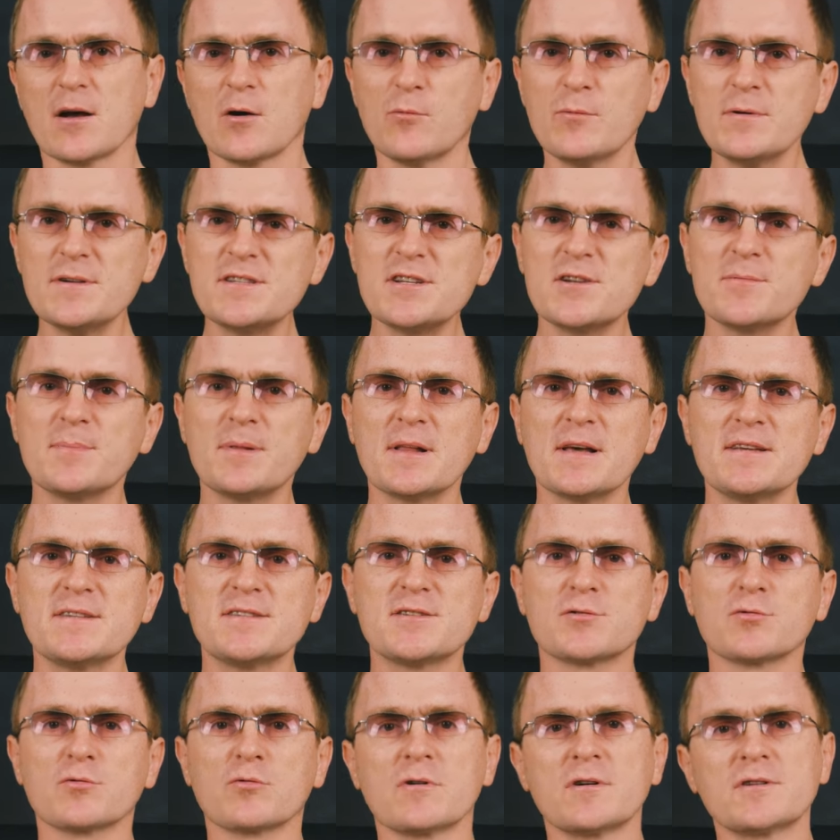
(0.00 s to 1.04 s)
Visit Play
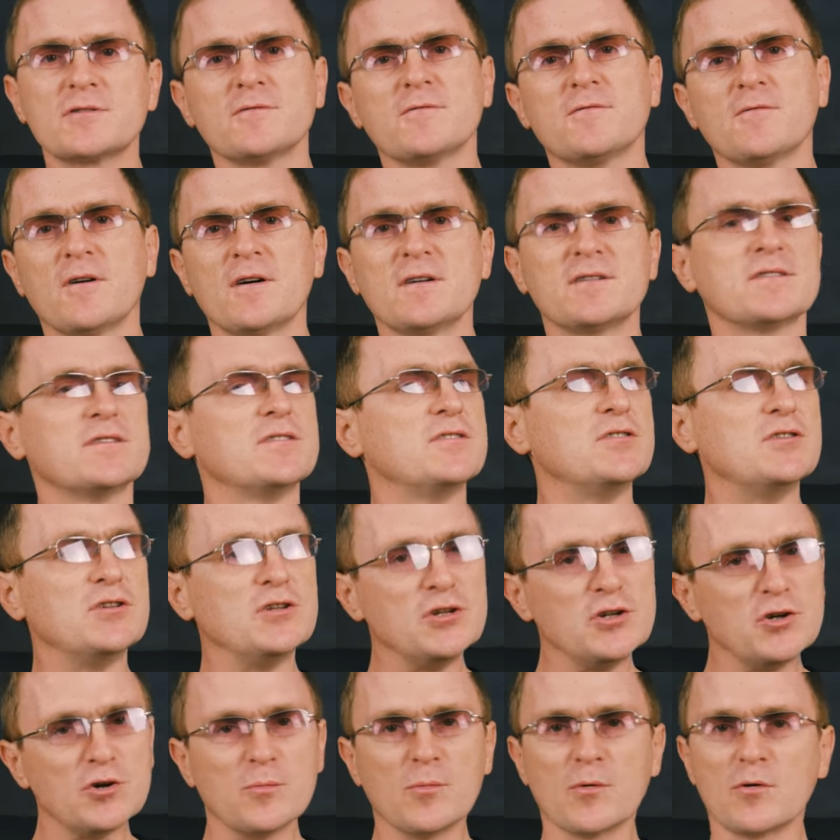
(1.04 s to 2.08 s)
Store to find
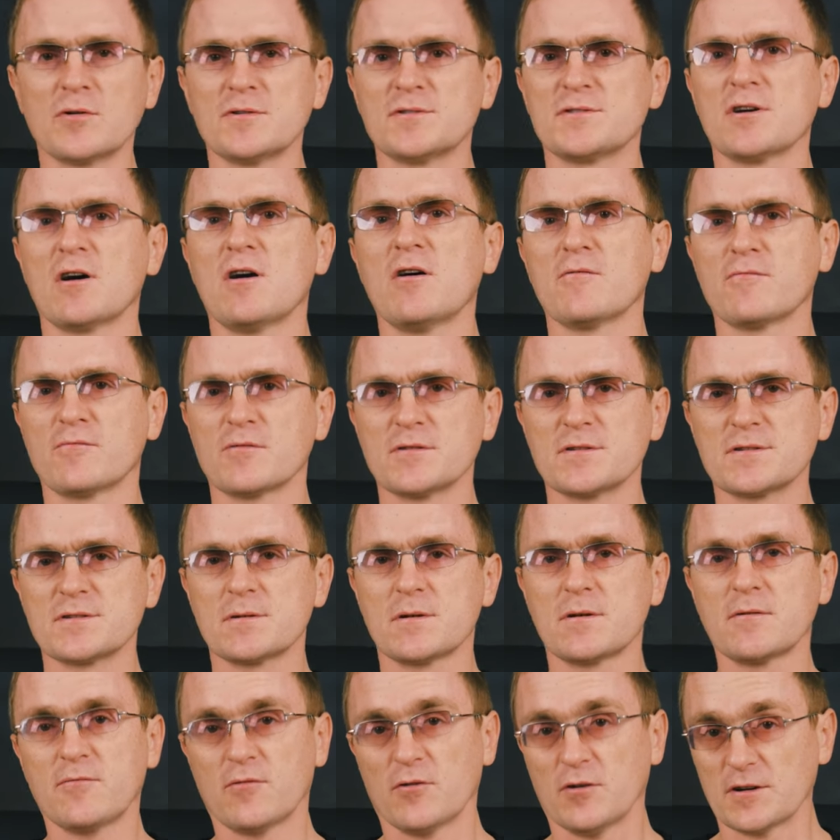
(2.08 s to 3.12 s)
numerous offers,
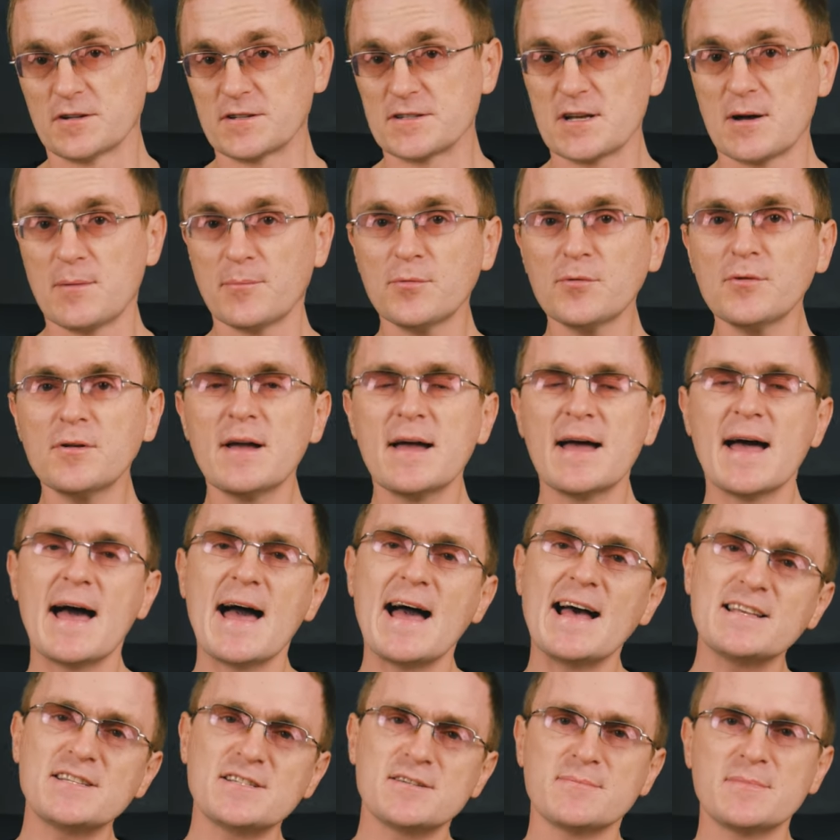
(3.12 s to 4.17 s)
for example,
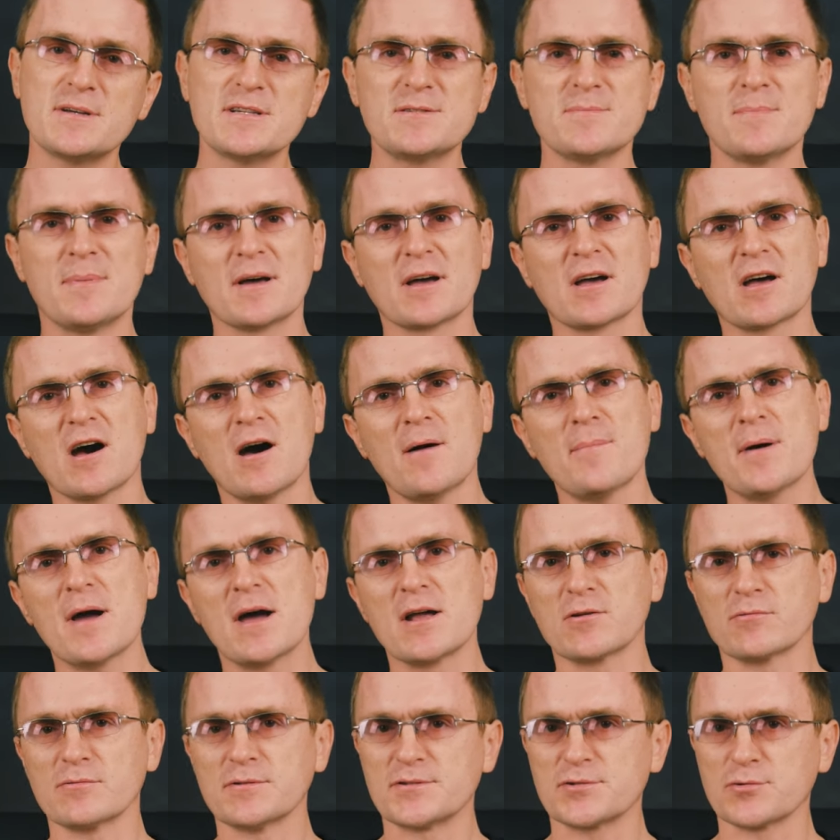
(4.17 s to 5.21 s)
SMS Backup
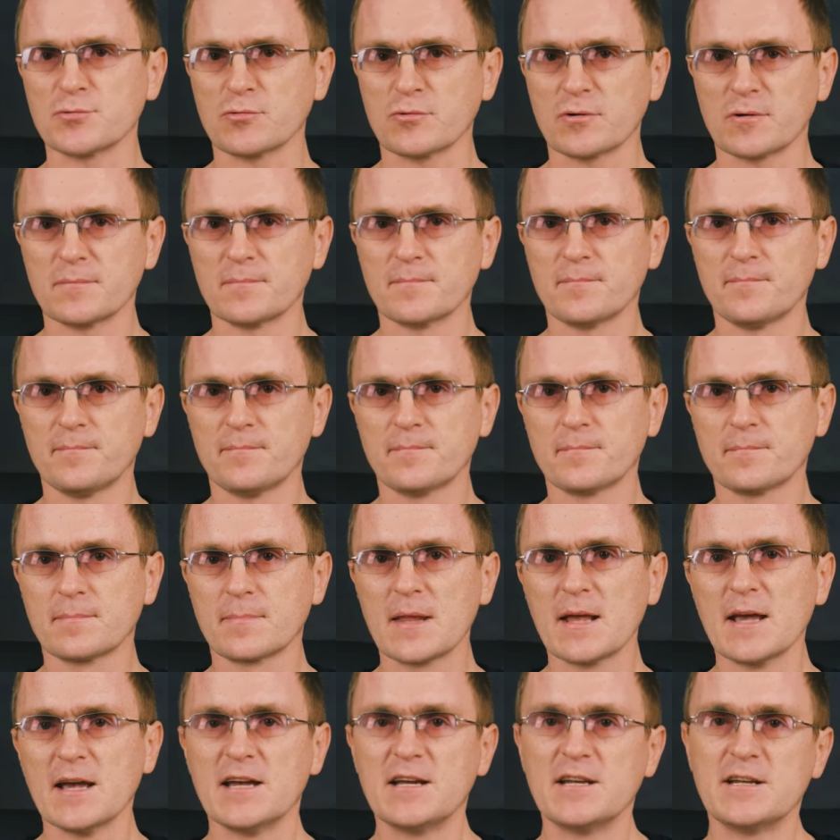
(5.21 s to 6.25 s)
and Restore.
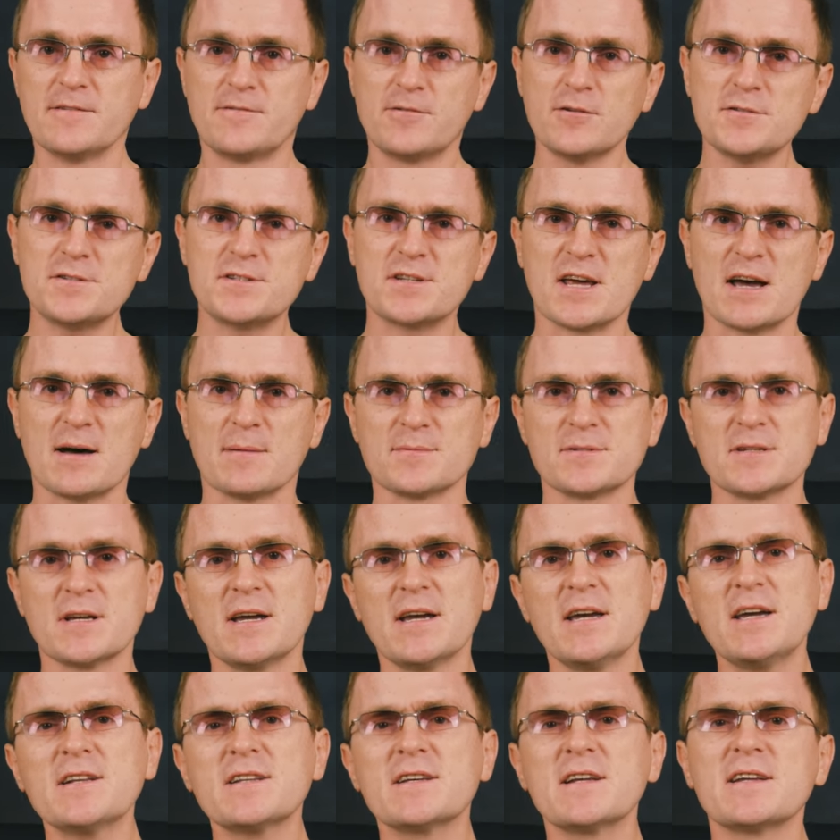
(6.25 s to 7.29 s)
In a few steps,
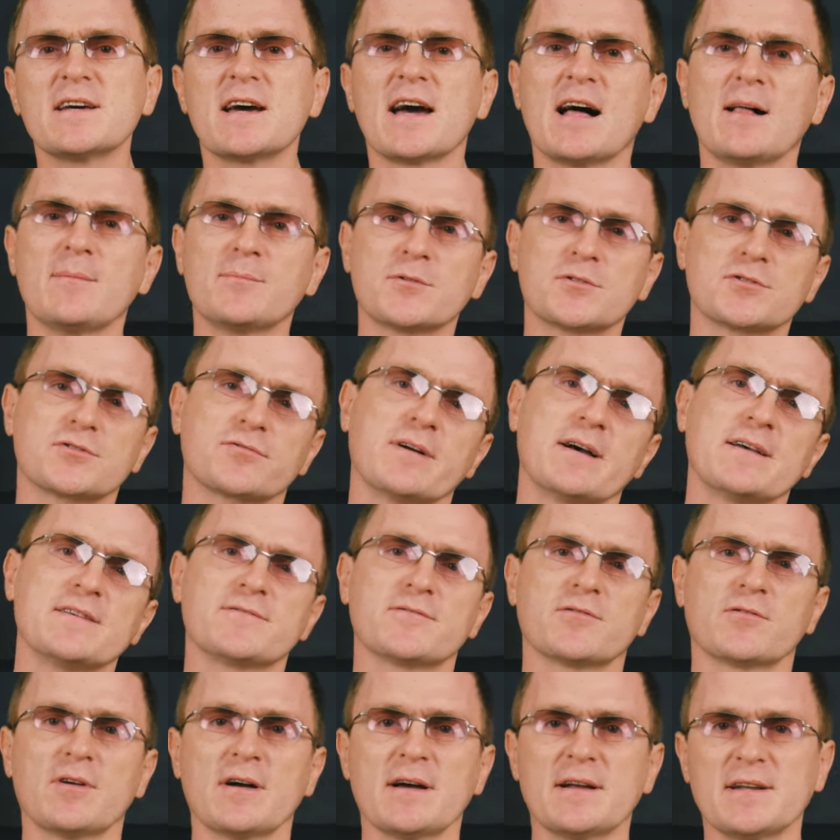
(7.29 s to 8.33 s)
it can help you
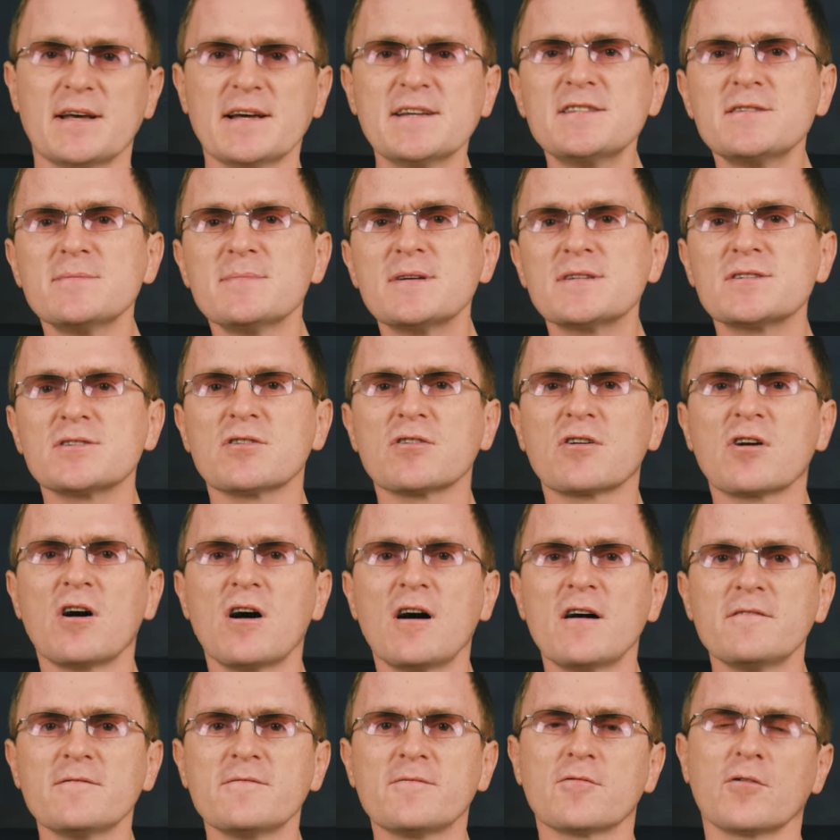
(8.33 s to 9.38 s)
transfer an SMS
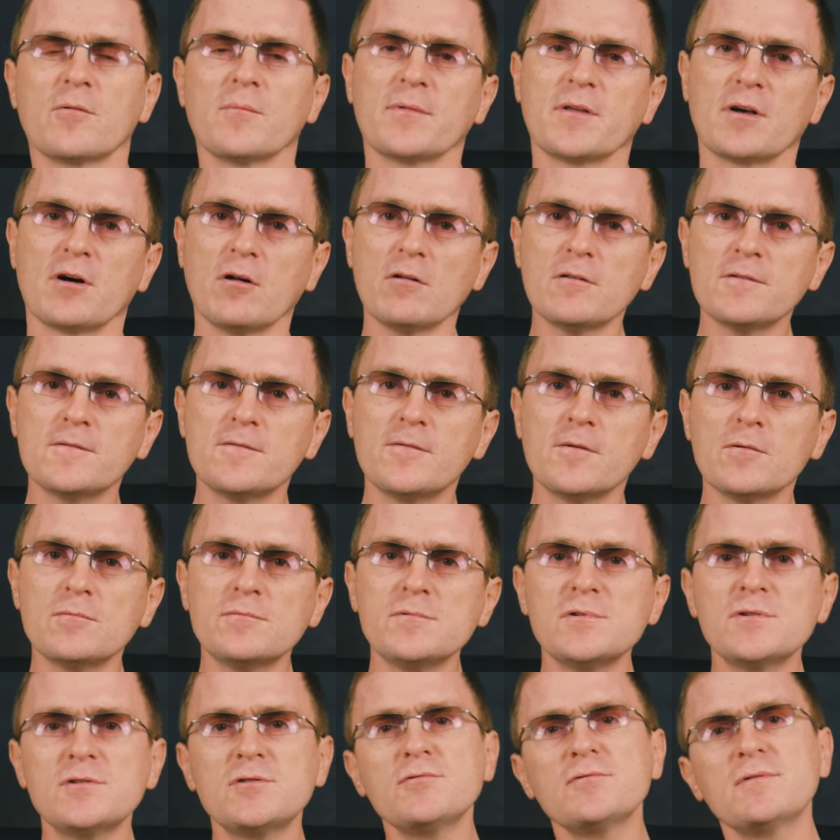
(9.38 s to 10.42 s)
archive from the old
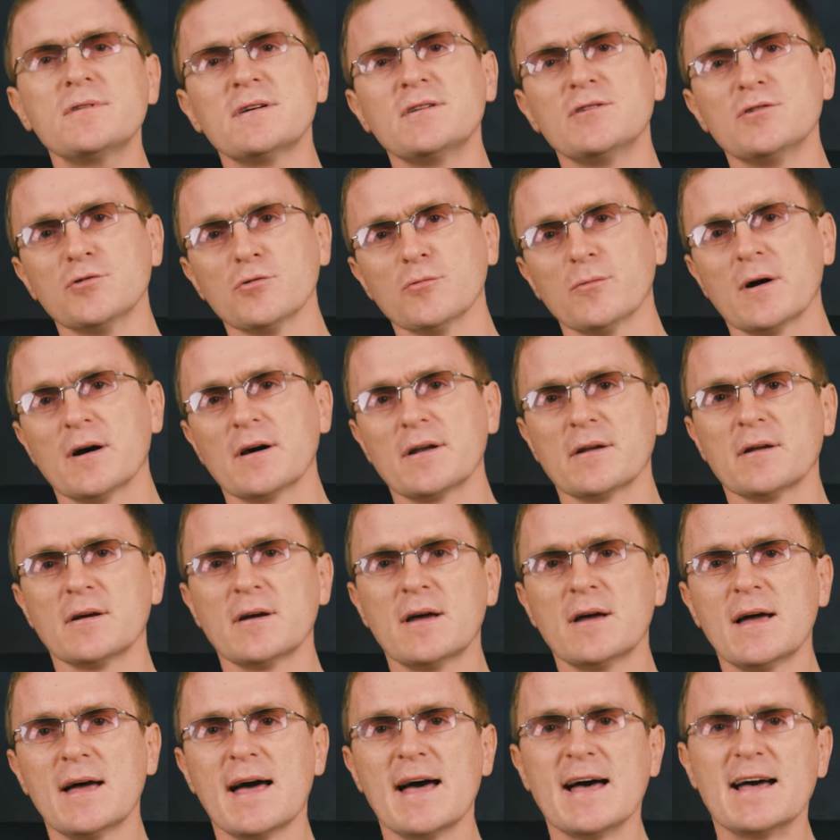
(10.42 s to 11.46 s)
phone to the new one,
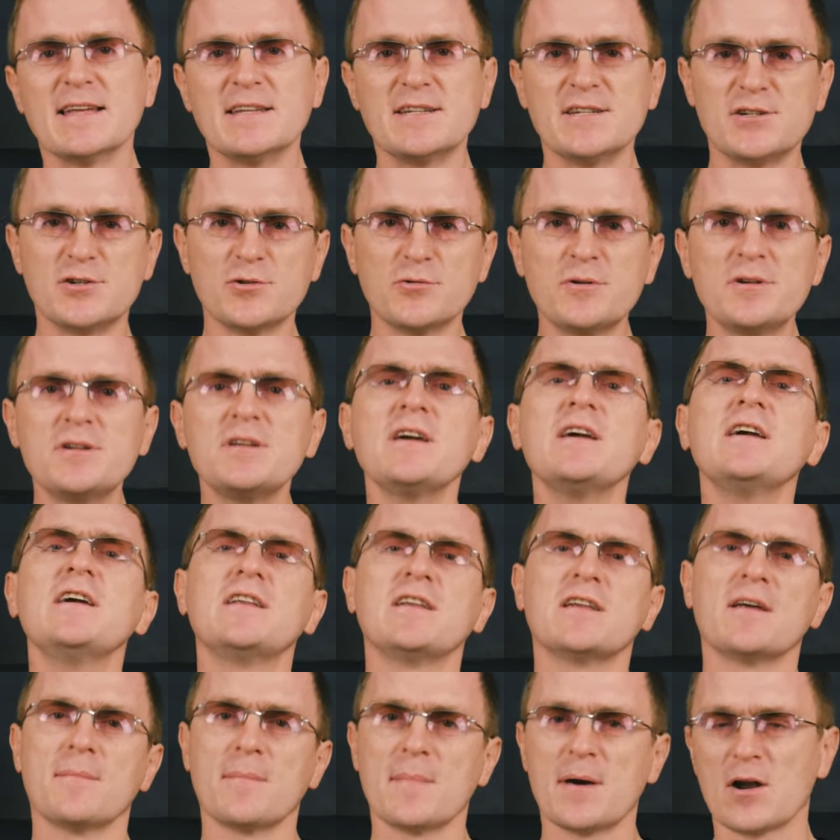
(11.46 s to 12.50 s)
and do it
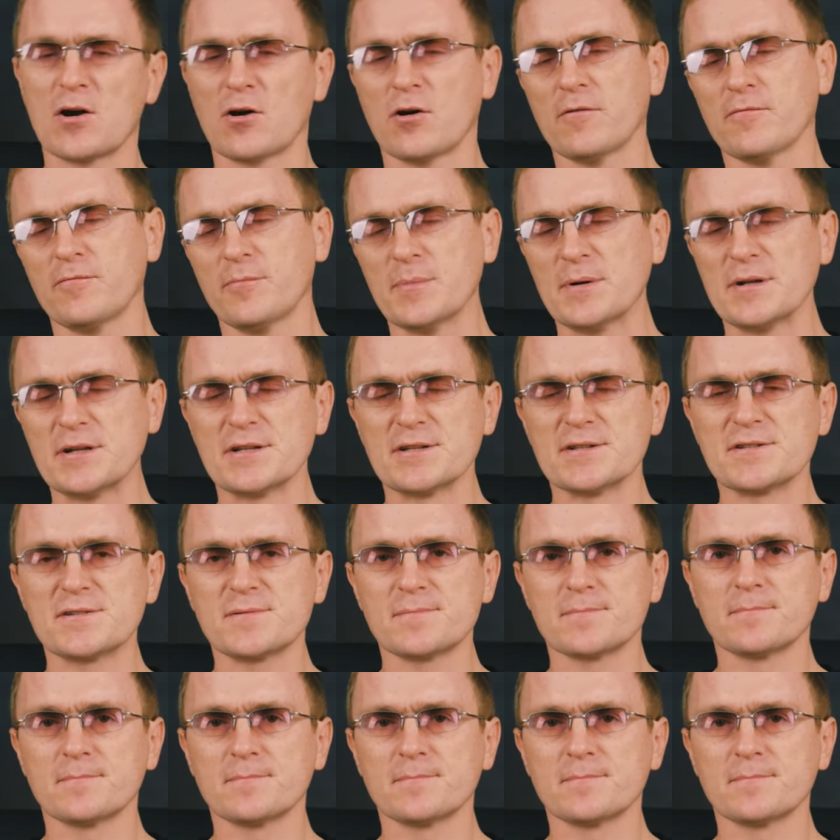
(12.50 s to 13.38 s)
in a matter of minutes.